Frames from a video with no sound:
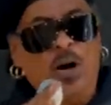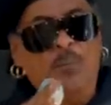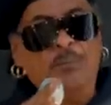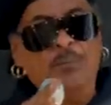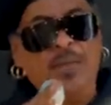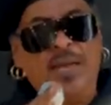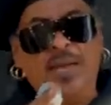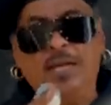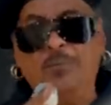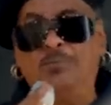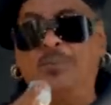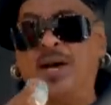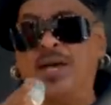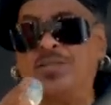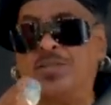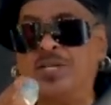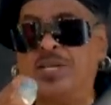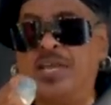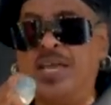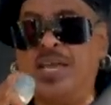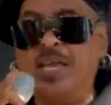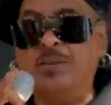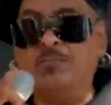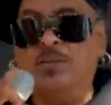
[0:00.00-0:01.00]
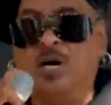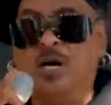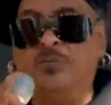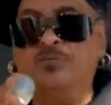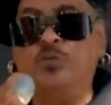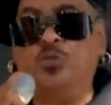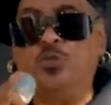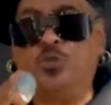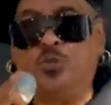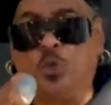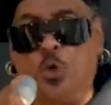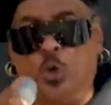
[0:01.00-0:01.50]
a man by the name
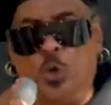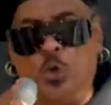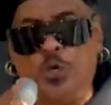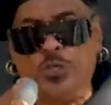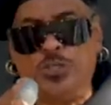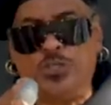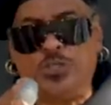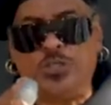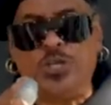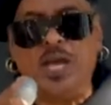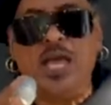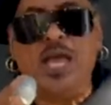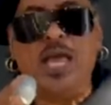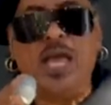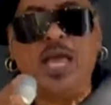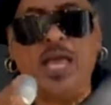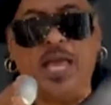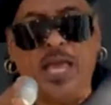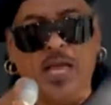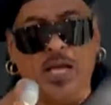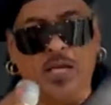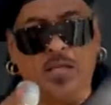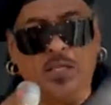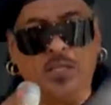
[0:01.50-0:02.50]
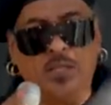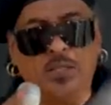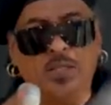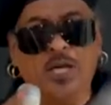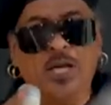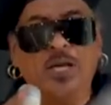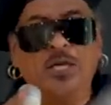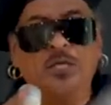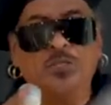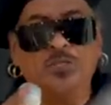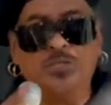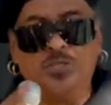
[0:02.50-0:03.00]
of George L.
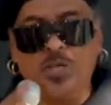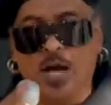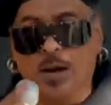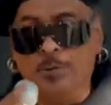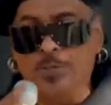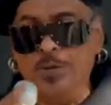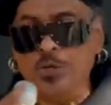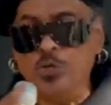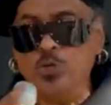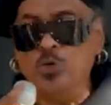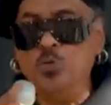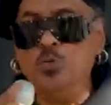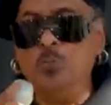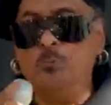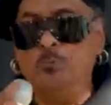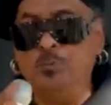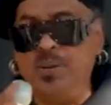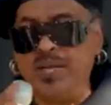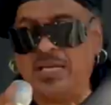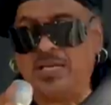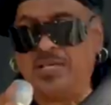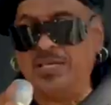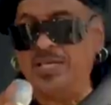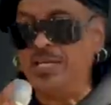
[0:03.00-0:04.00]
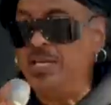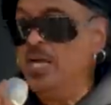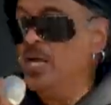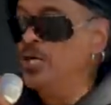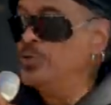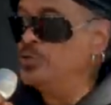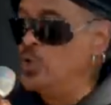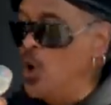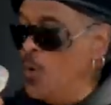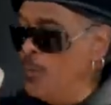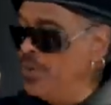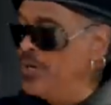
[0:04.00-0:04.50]
W. Bickley,
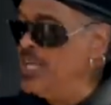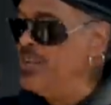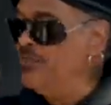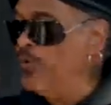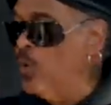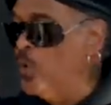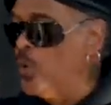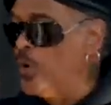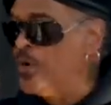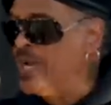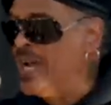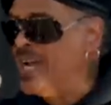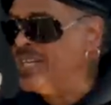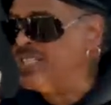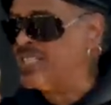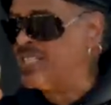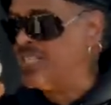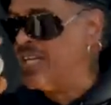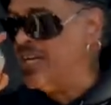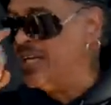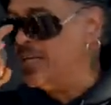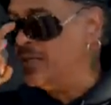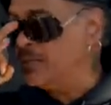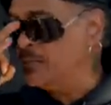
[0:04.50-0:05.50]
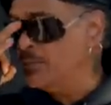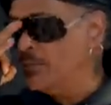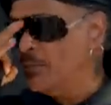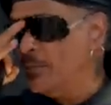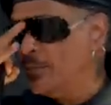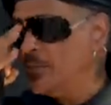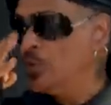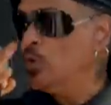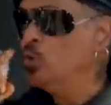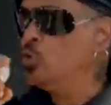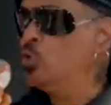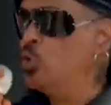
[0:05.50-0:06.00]
don't believe a word I say.
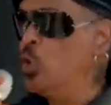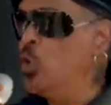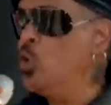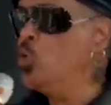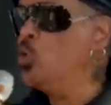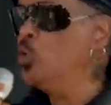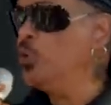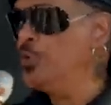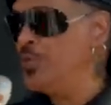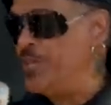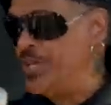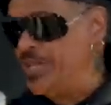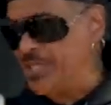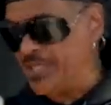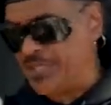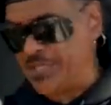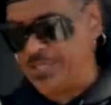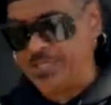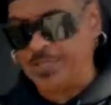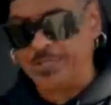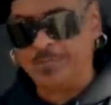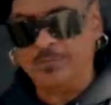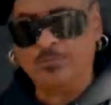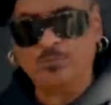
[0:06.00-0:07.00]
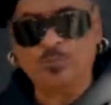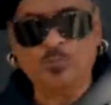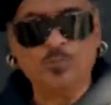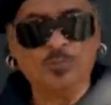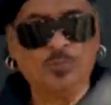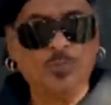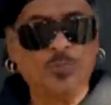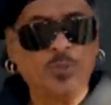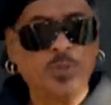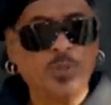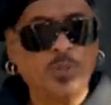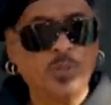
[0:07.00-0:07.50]
Google this.
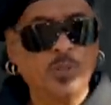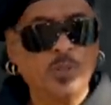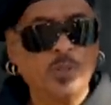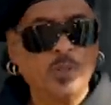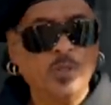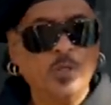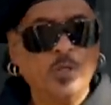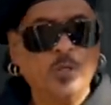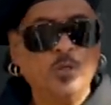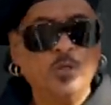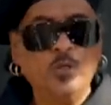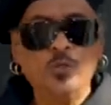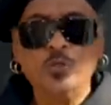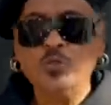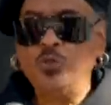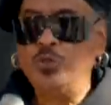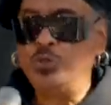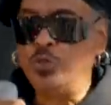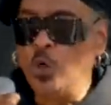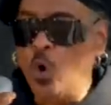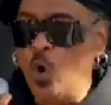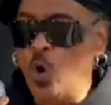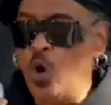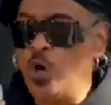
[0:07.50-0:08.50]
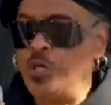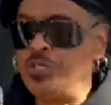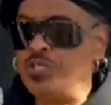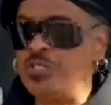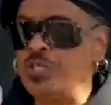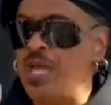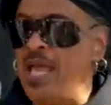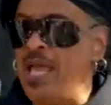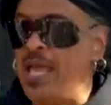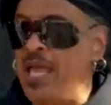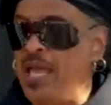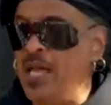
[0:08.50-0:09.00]
George
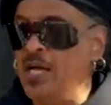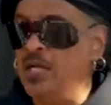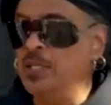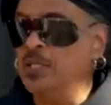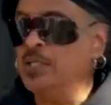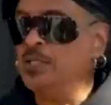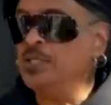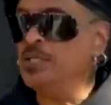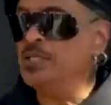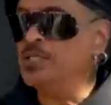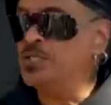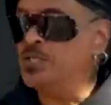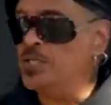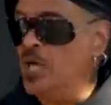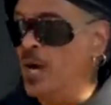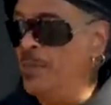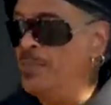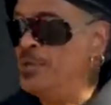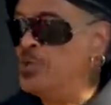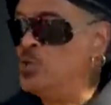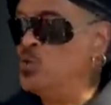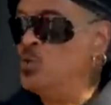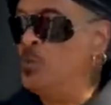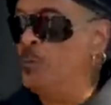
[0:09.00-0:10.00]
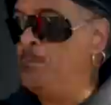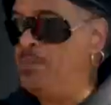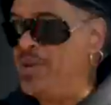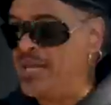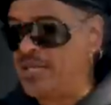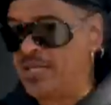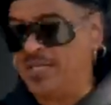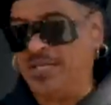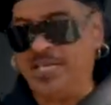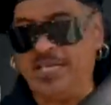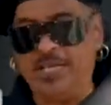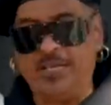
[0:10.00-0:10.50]
L. W.
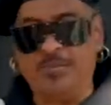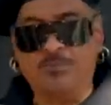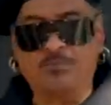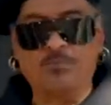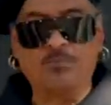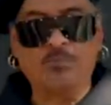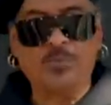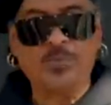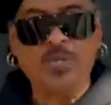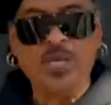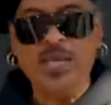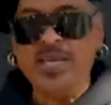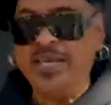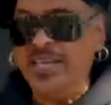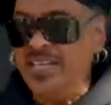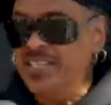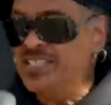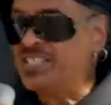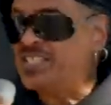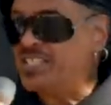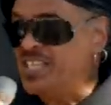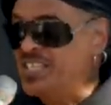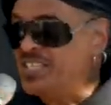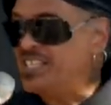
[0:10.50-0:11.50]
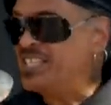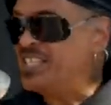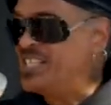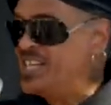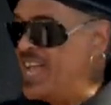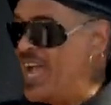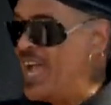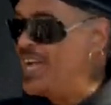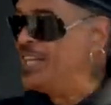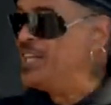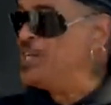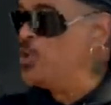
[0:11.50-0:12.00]
Bickley in
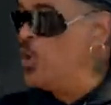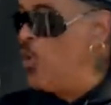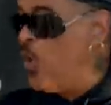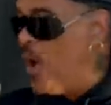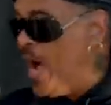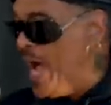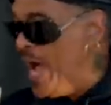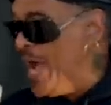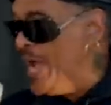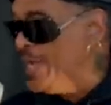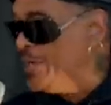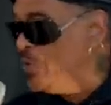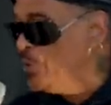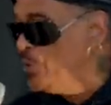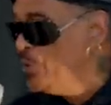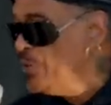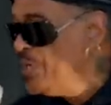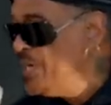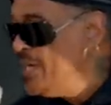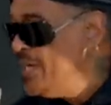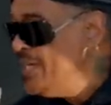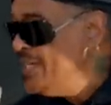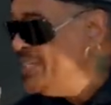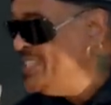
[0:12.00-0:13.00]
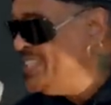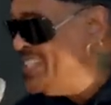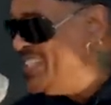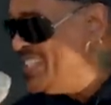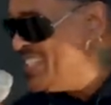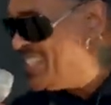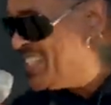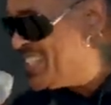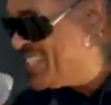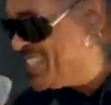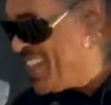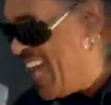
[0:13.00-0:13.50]
Cincinnati, Ohio,
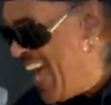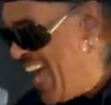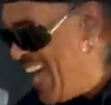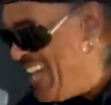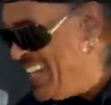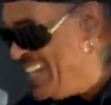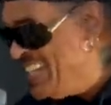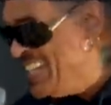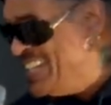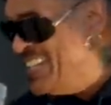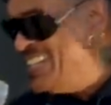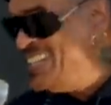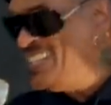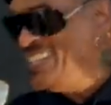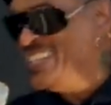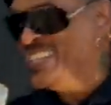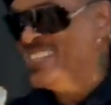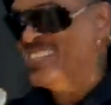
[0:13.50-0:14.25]
decided